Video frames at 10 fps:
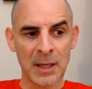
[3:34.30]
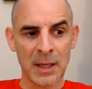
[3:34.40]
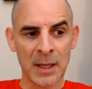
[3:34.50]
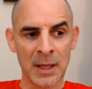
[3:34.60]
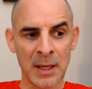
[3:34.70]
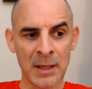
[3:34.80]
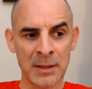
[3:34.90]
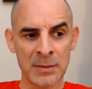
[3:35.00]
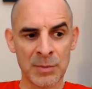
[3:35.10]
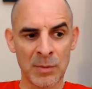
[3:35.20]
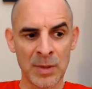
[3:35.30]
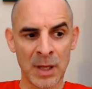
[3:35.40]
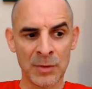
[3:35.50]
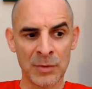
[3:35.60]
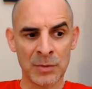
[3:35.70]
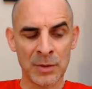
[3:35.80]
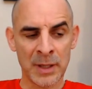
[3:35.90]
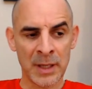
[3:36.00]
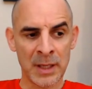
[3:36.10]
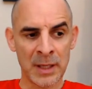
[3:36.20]
and probably I'll do
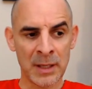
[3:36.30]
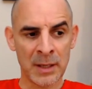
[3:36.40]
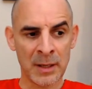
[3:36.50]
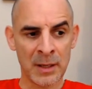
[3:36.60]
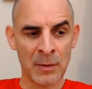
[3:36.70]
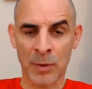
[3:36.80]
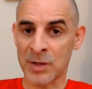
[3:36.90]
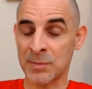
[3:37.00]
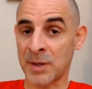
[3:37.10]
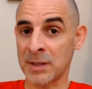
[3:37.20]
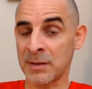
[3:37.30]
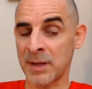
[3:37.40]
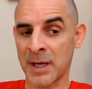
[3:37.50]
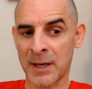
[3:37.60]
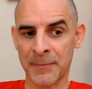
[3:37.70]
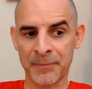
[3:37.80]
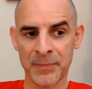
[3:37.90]
a watch party there.